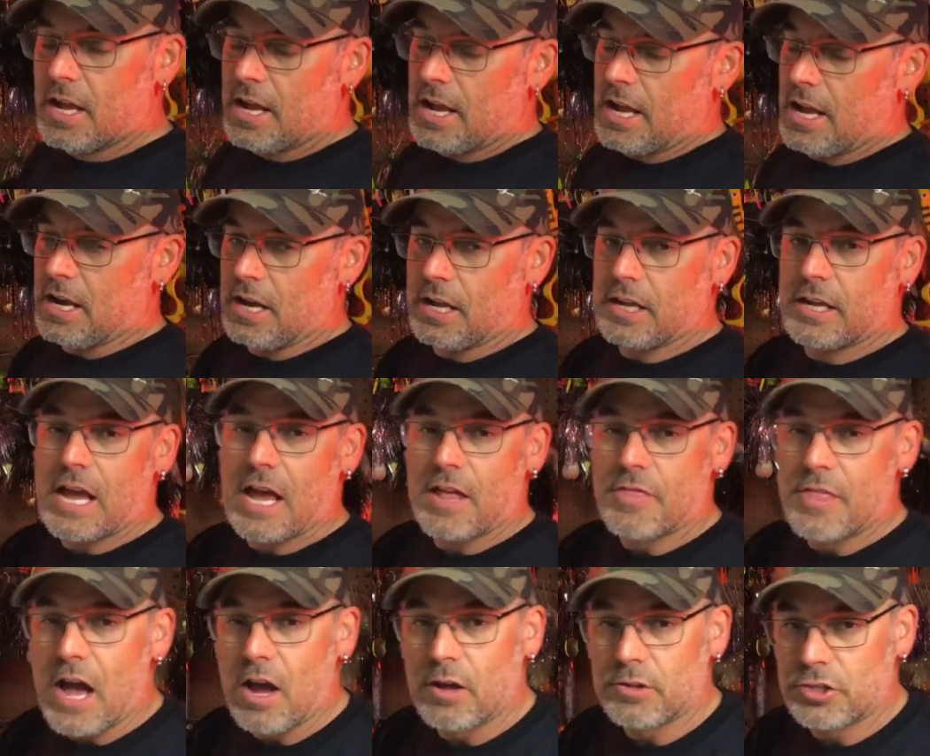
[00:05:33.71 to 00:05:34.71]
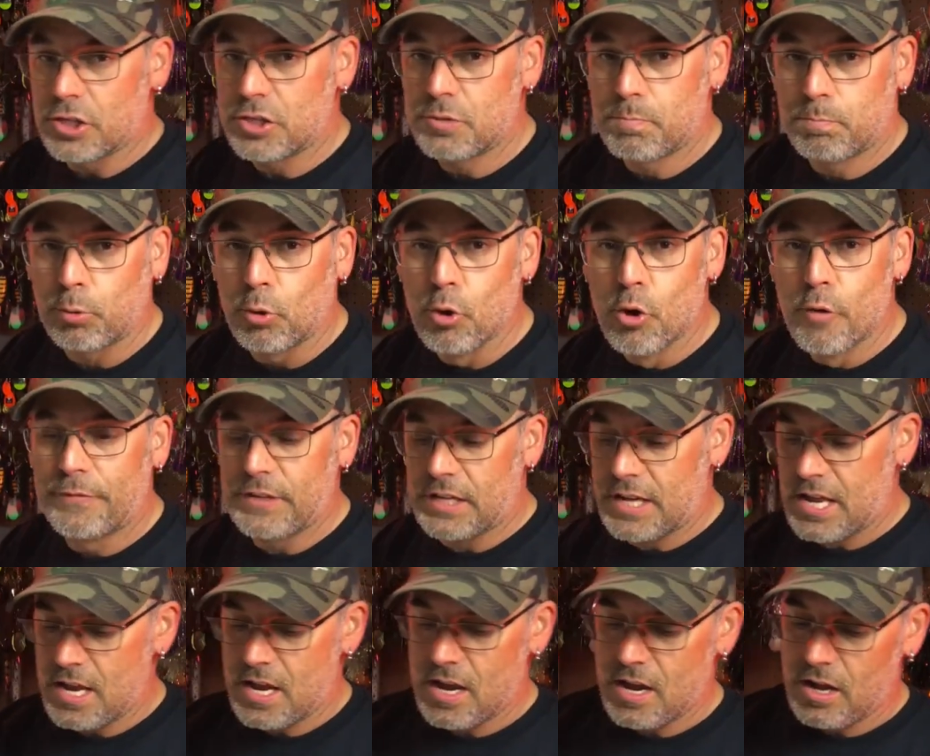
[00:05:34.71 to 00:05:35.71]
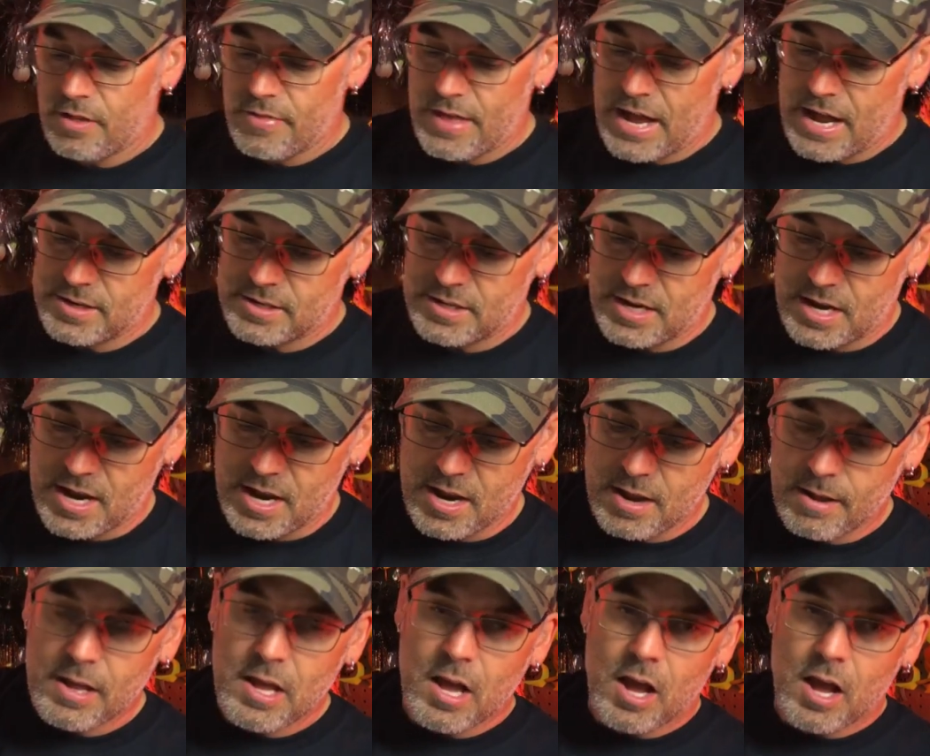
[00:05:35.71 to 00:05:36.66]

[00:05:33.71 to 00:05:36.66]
And again, that just proved key on that day.